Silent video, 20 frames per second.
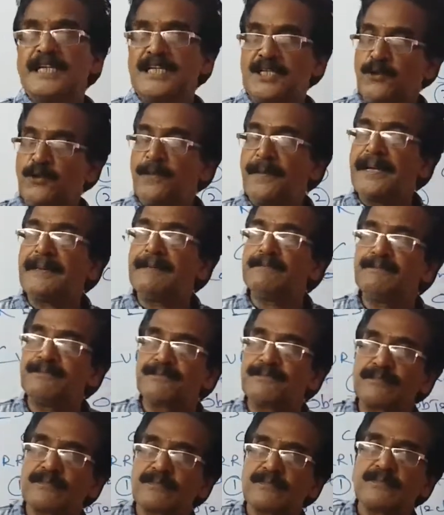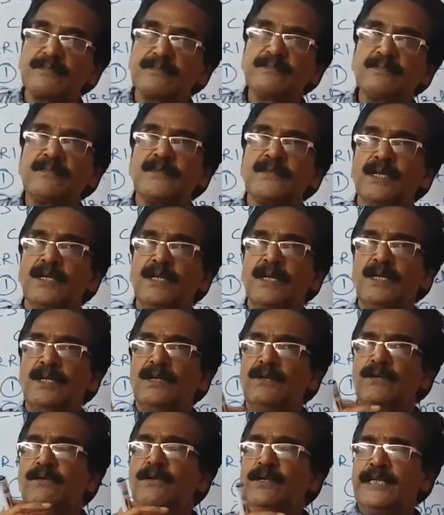resume.
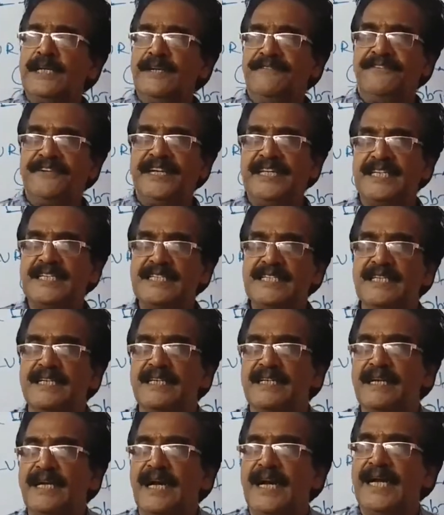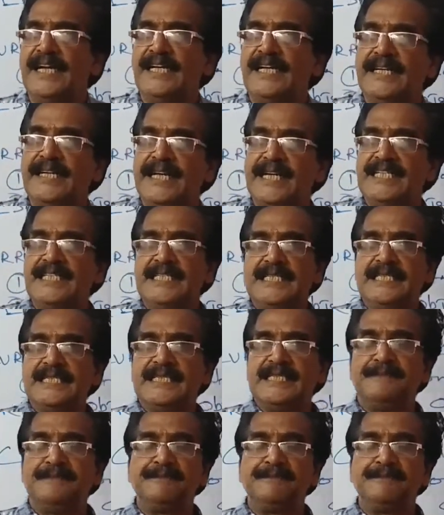Okay friends, and next